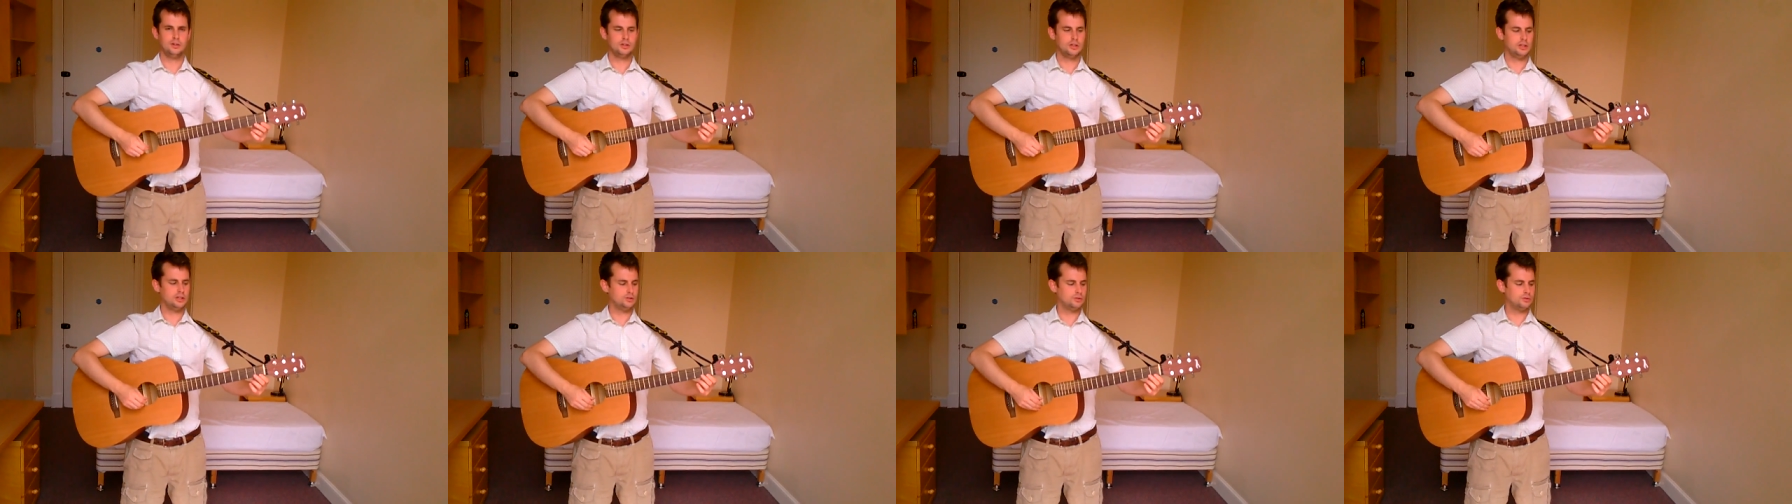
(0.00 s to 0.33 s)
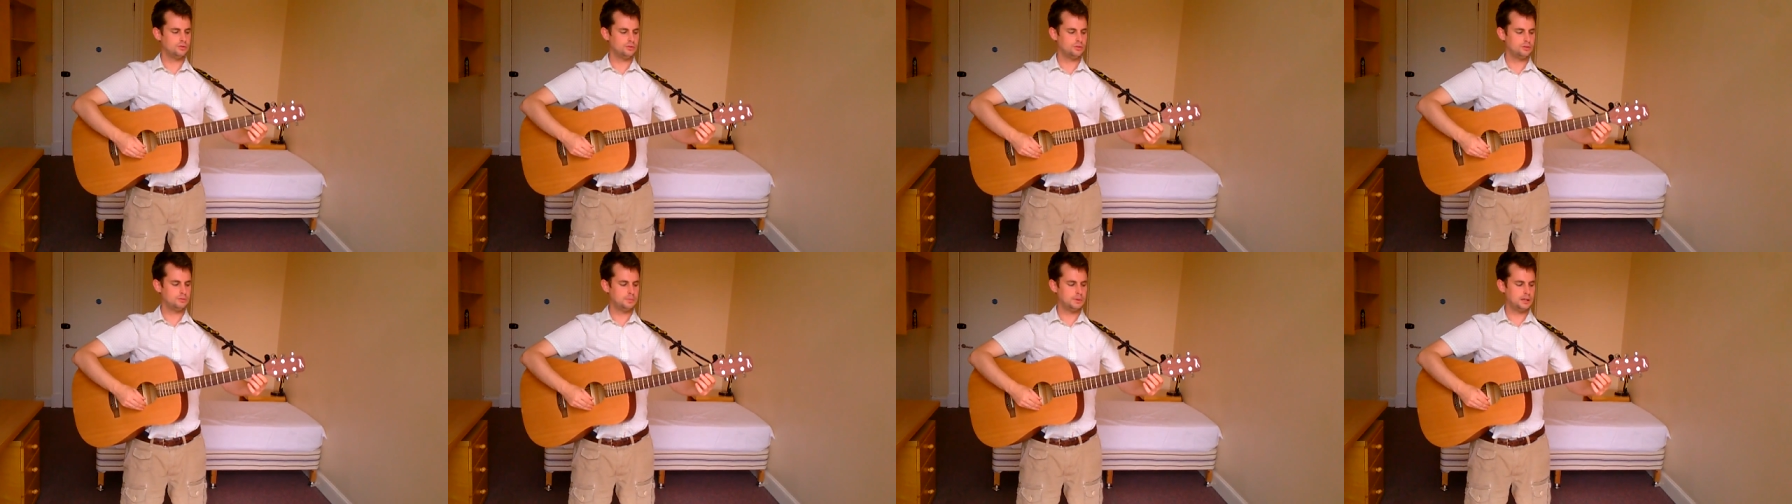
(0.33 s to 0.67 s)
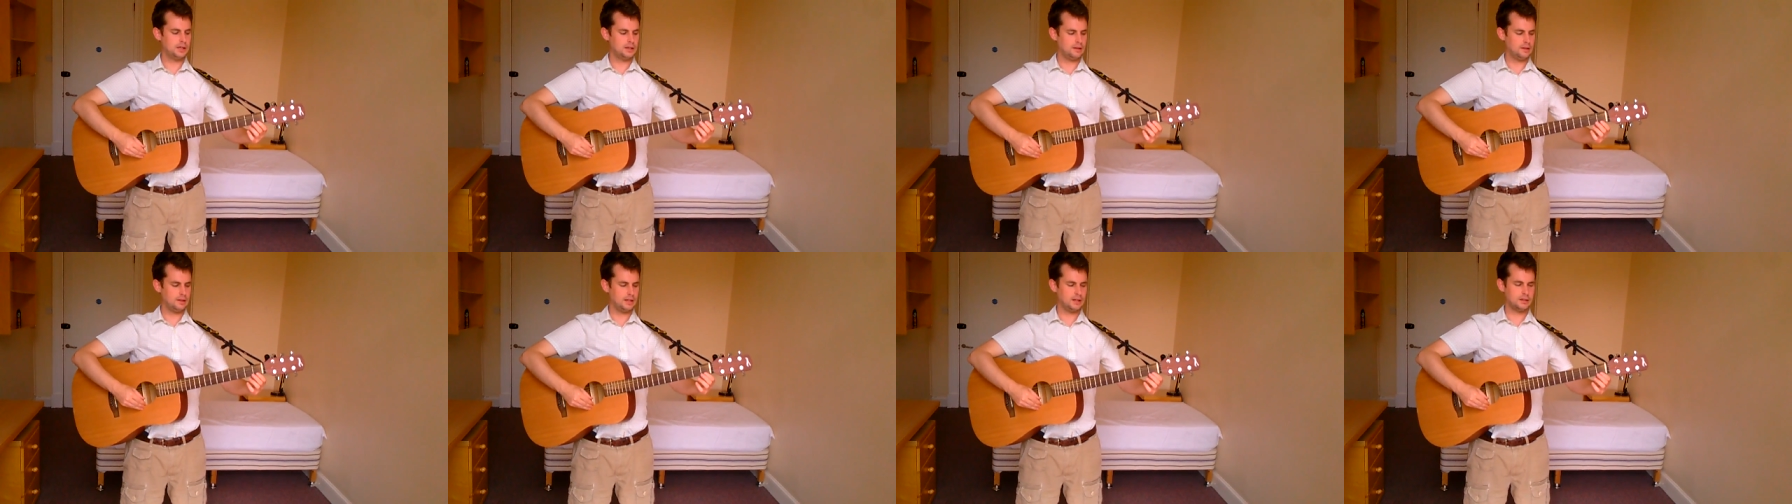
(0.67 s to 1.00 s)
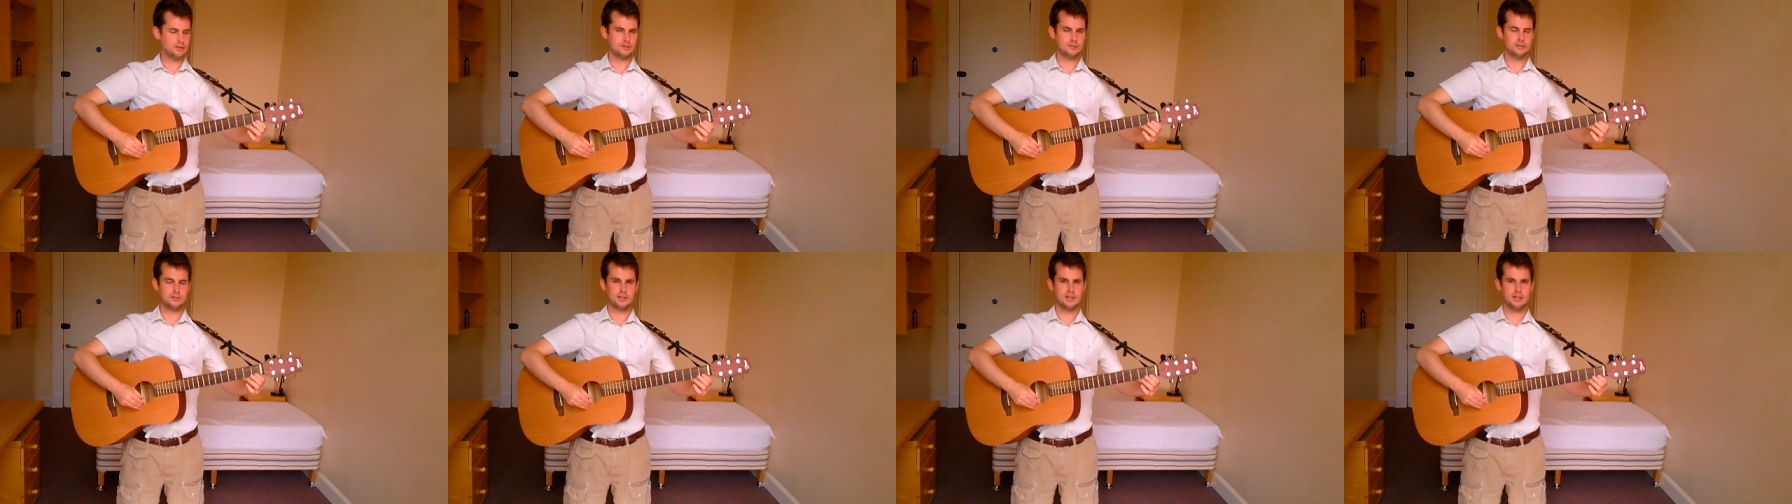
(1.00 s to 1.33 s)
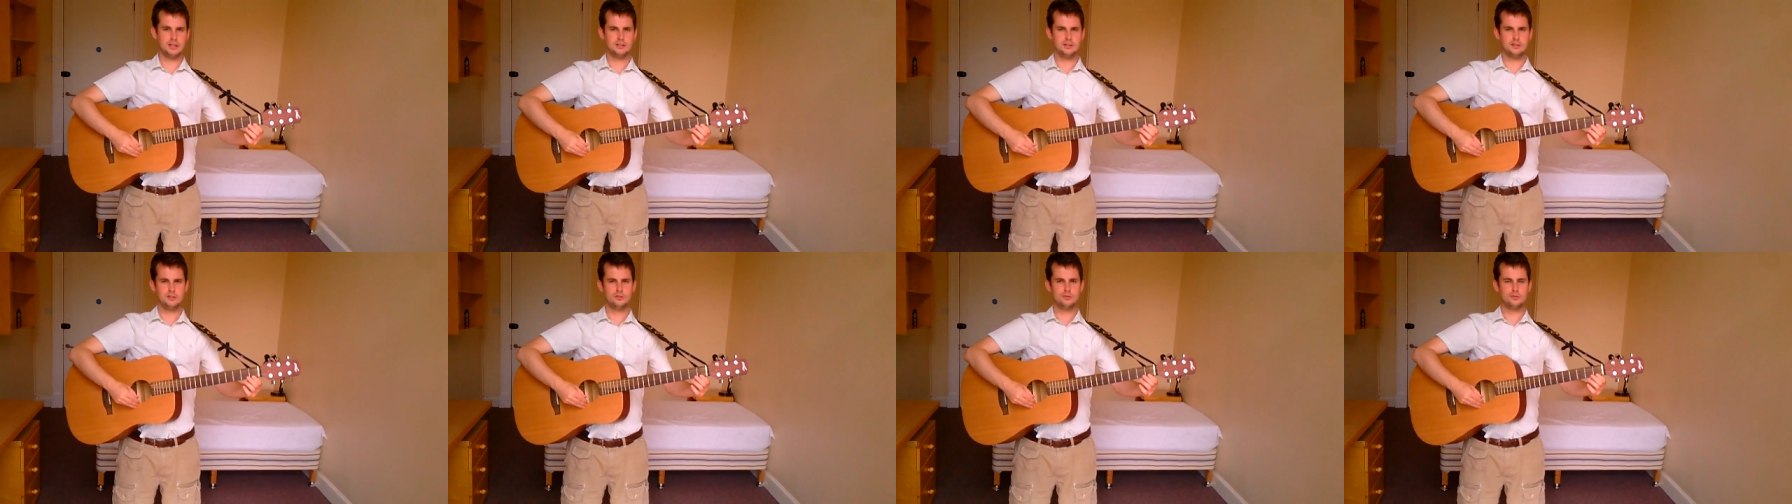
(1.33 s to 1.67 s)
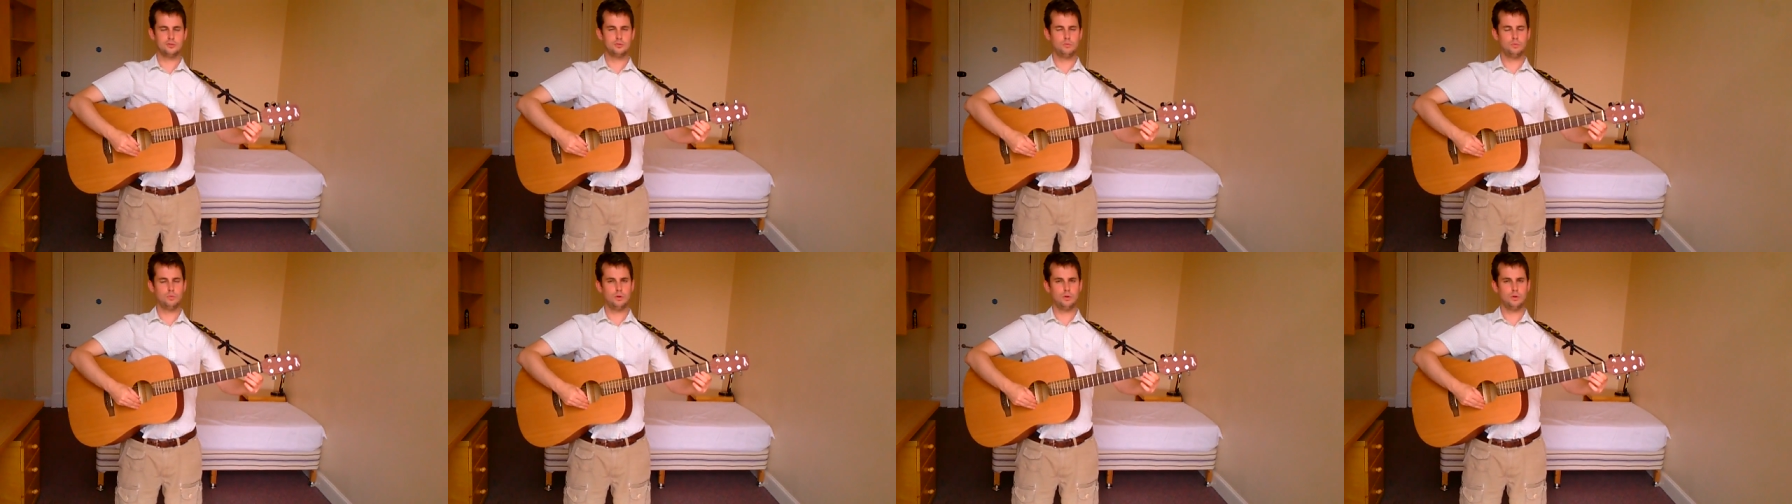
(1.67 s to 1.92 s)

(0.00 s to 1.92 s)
Okay, so just back to the exercises. So it's